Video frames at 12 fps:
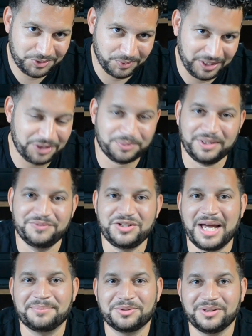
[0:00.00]
23 of
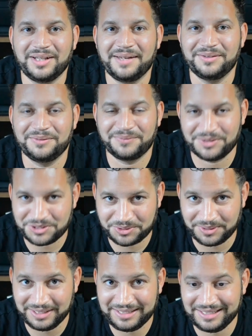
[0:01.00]
chapter 11 in 1
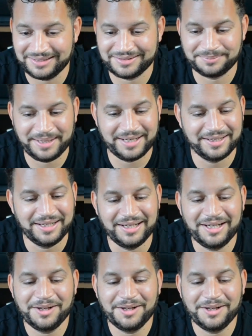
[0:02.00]
Corinthians, man,